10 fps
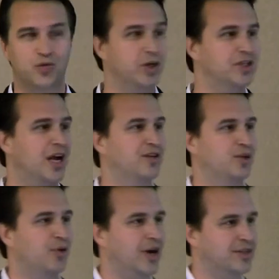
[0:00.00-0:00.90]
which
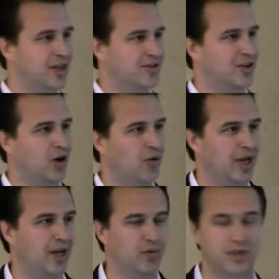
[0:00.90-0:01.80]
IT projects go
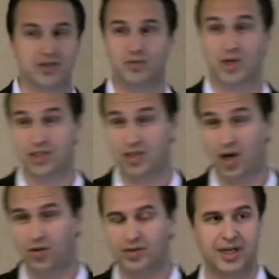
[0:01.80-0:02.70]
in and which, which
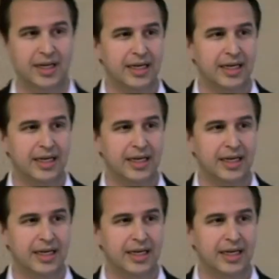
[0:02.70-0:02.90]
don't,